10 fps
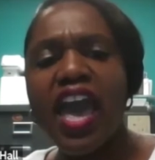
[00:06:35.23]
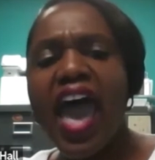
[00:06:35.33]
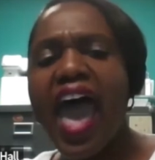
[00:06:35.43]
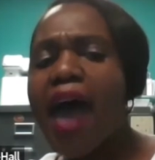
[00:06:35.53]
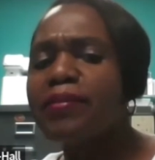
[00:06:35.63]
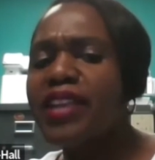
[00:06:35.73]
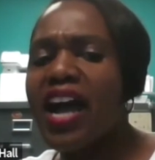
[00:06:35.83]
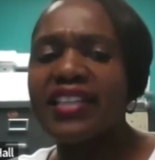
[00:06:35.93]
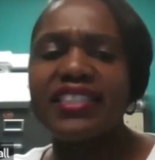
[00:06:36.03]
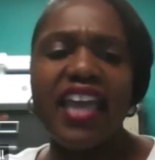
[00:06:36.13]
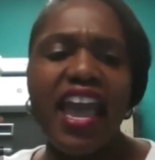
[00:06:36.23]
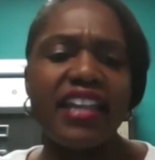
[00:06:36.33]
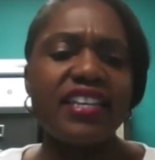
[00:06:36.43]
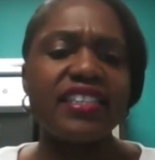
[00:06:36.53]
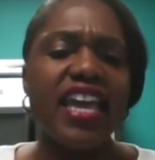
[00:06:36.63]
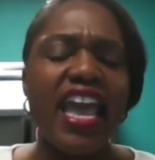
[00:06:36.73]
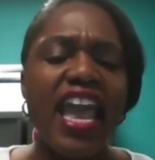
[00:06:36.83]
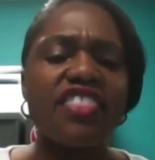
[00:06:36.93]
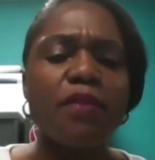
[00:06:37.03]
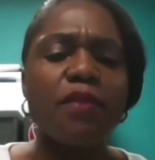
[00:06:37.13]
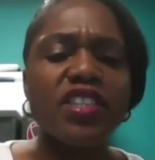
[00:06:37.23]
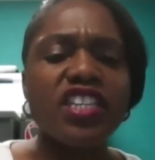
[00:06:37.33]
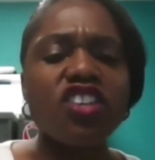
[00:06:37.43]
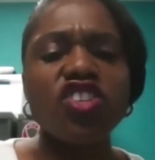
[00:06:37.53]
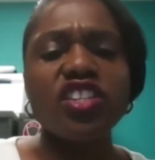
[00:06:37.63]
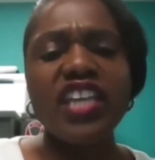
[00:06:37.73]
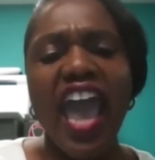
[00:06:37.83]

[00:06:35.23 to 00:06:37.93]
Amnon's status, and the petition to